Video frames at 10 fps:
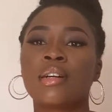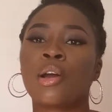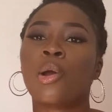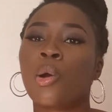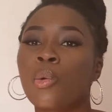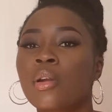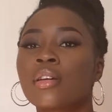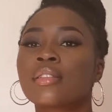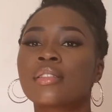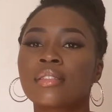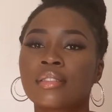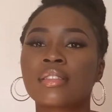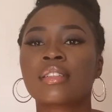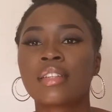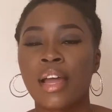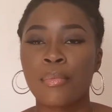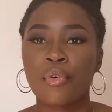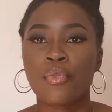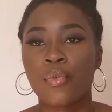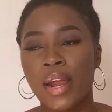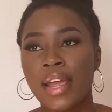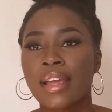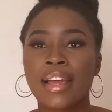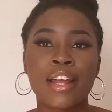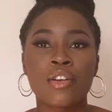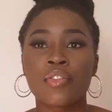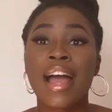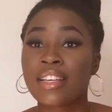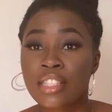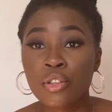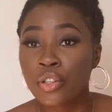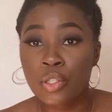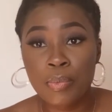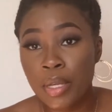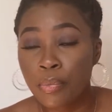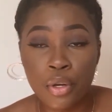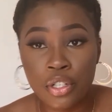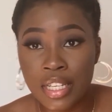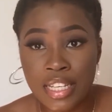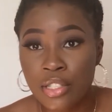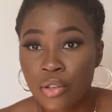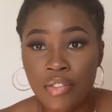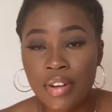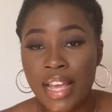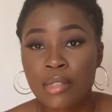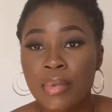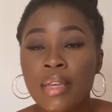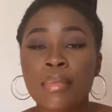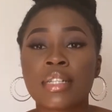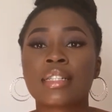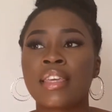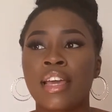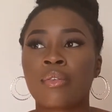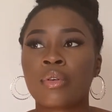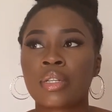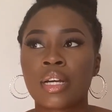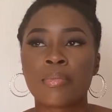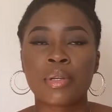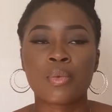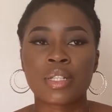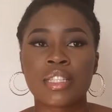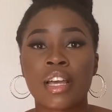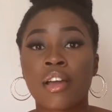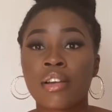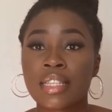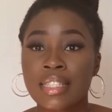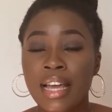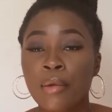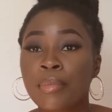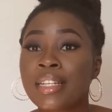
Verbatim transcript: Angolan, type of way, kind of. I still don't speak Portuguese, don't even ask me, but yeah, growing up it was the Angoli side.